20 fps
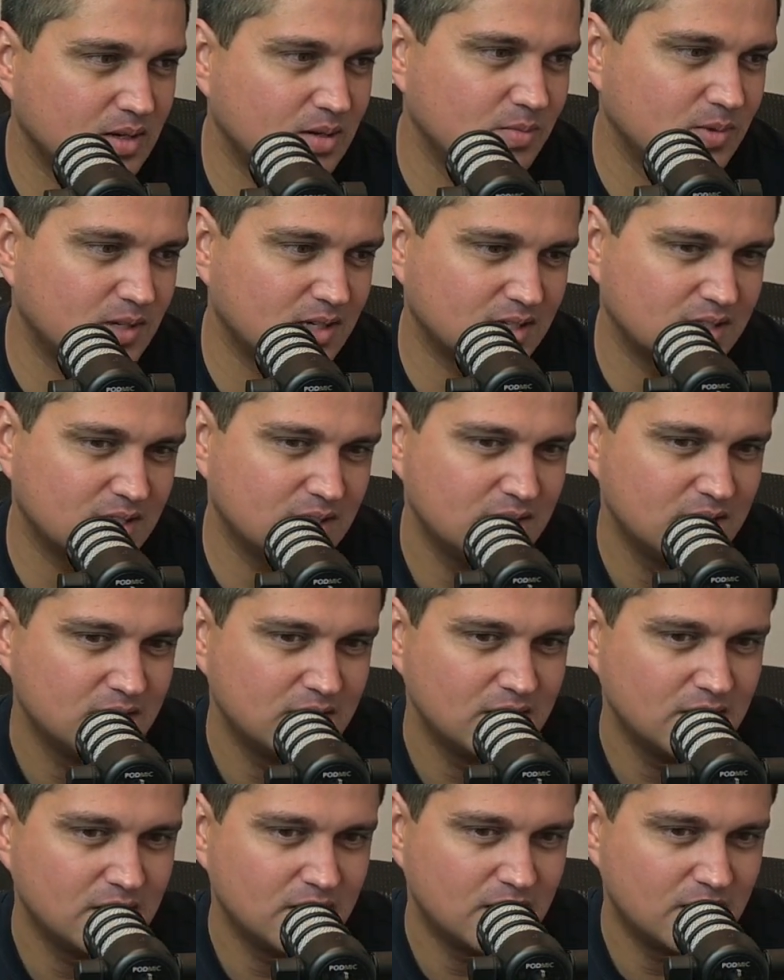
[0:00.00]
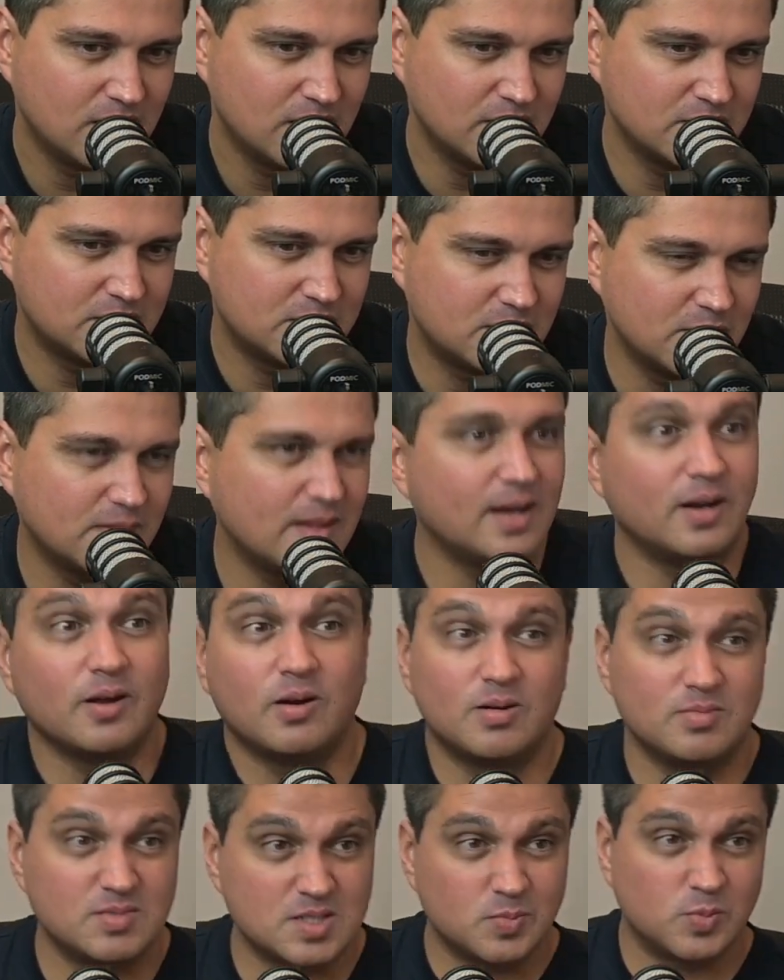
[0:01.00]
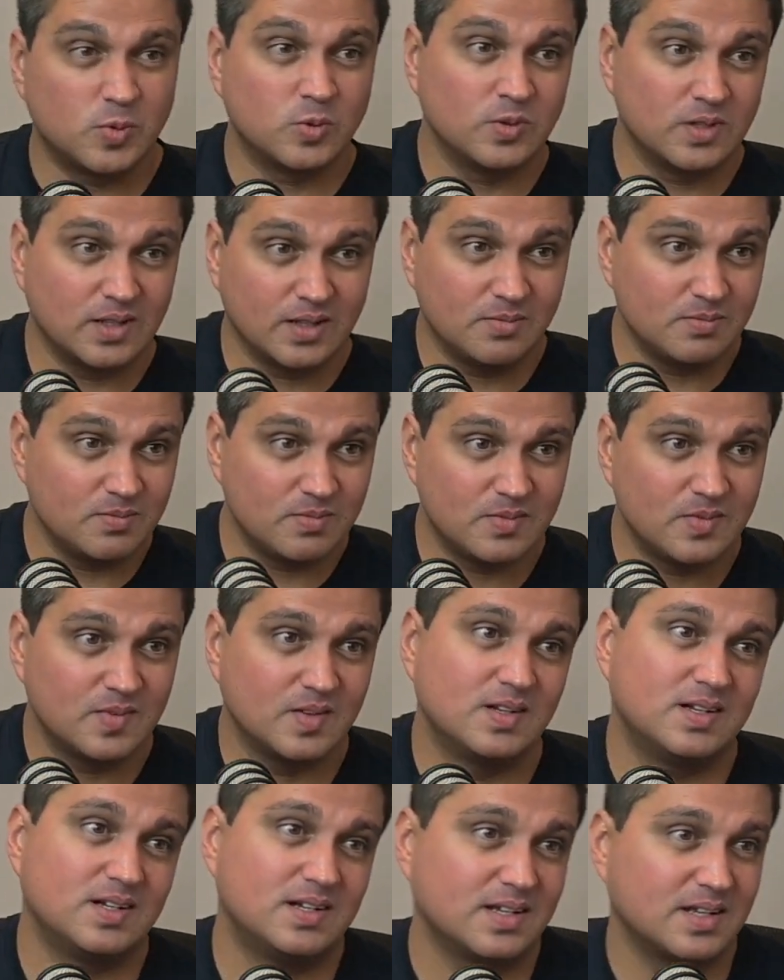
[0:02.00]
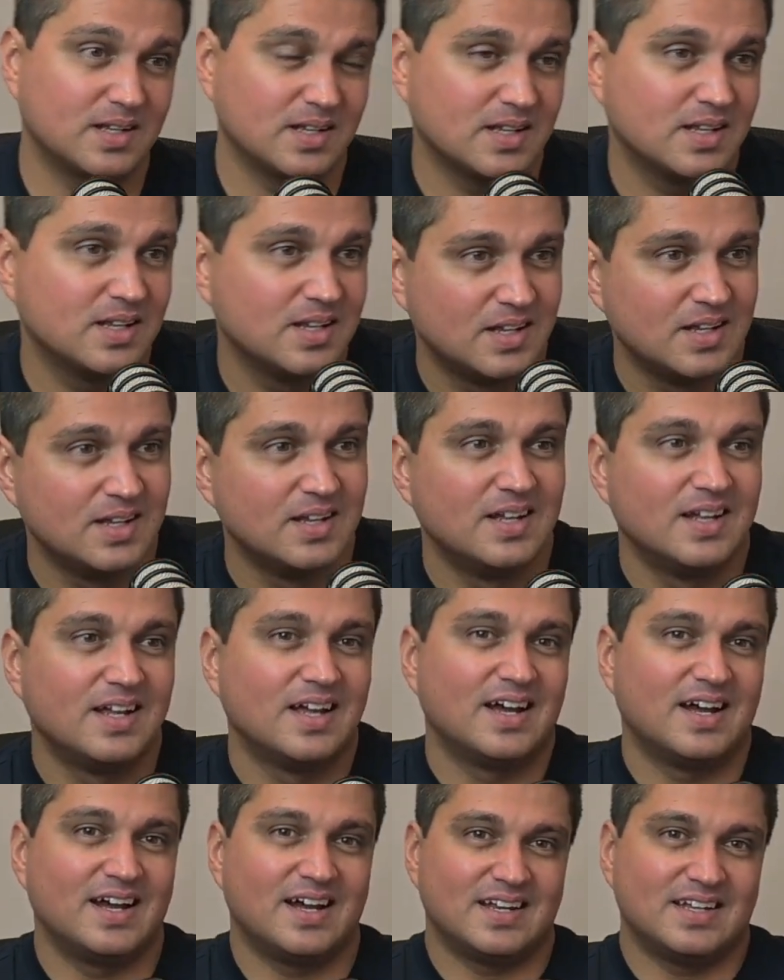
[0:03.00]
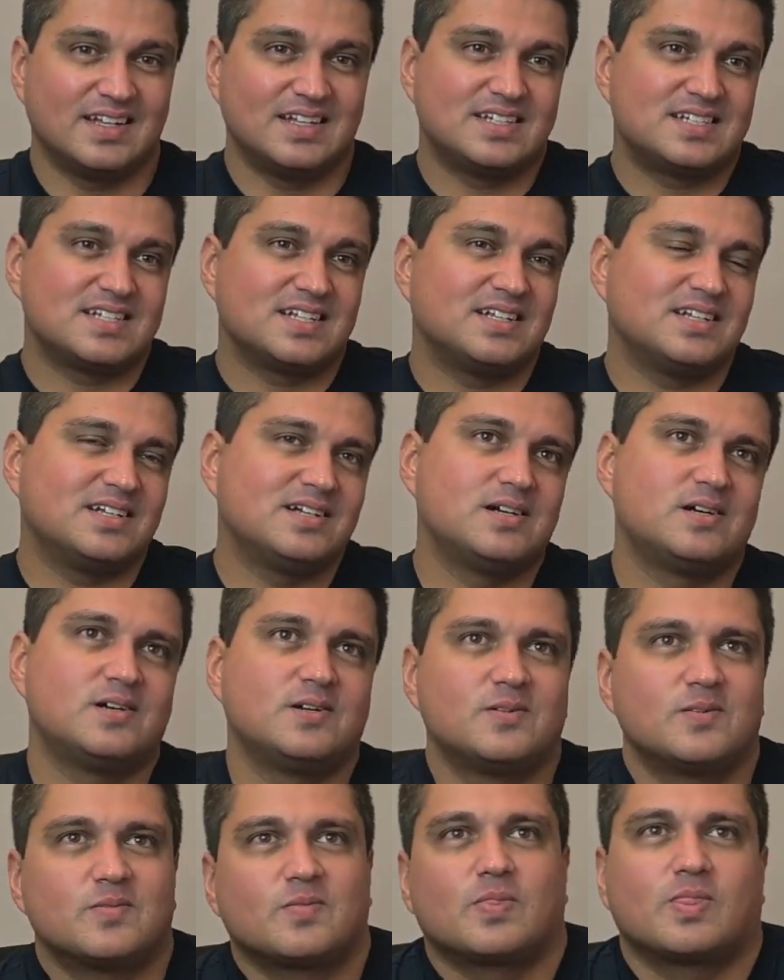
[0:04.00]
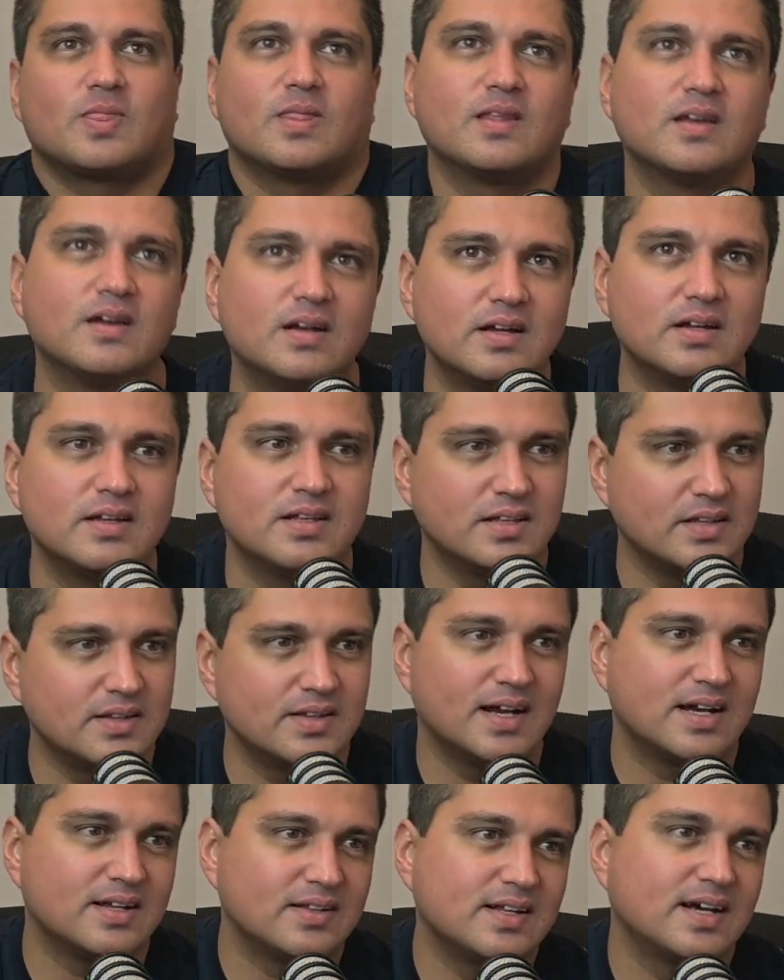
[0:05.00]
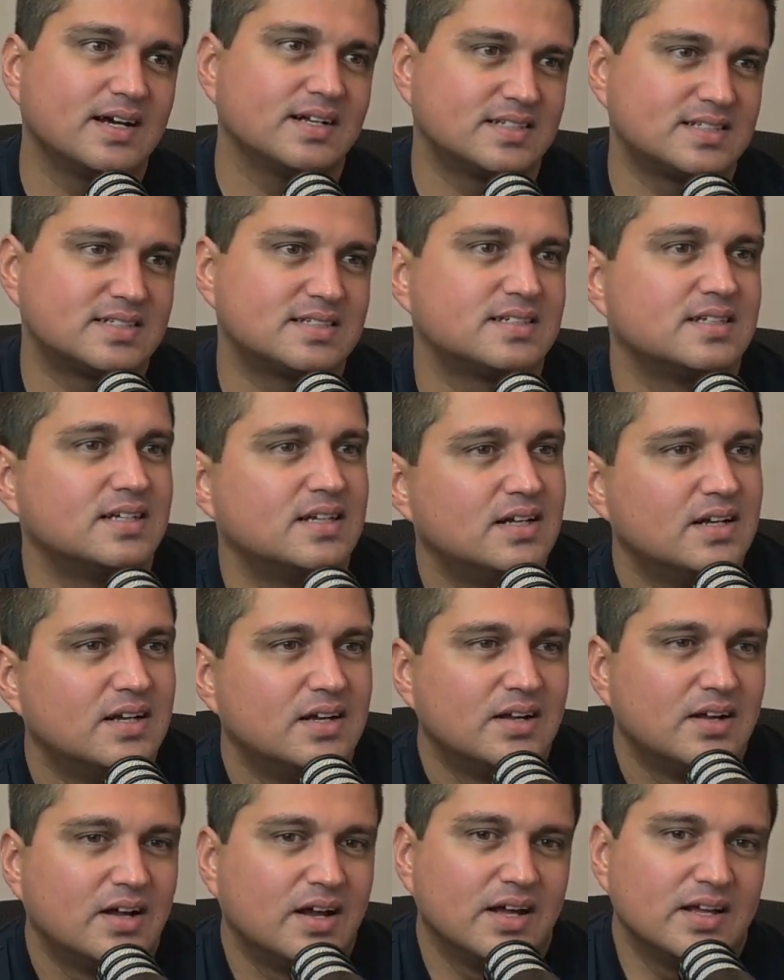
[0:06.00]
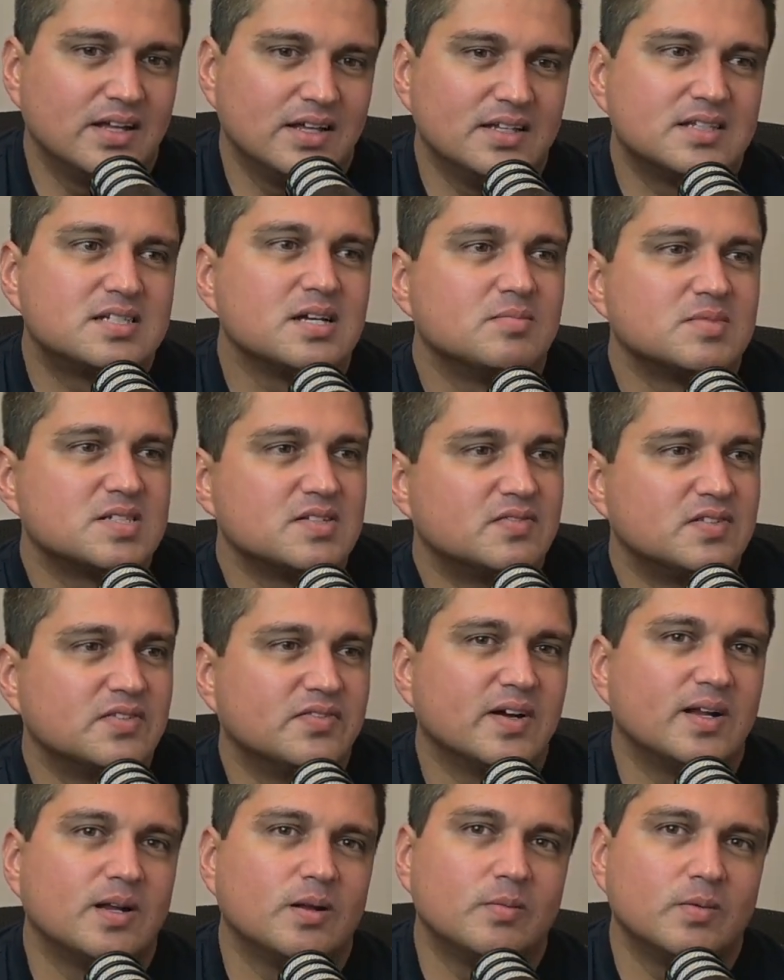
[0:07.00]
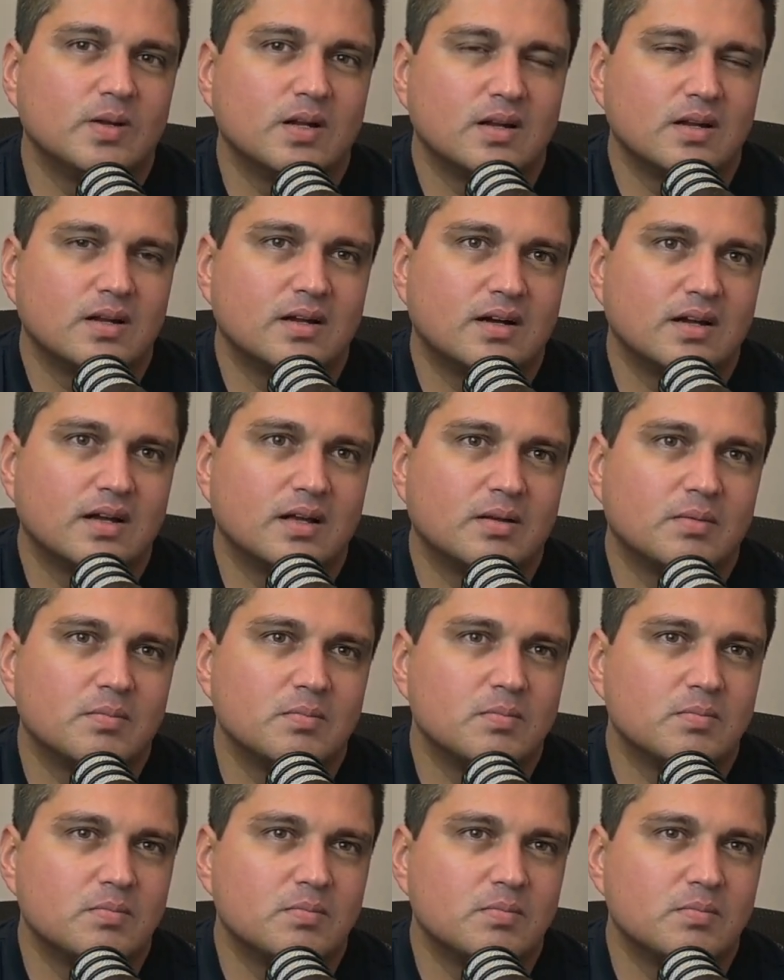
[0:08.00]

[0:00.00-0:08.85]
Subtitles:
there, I'm like, do they know I'm supporting them? Like, and that's in terms of development. Like,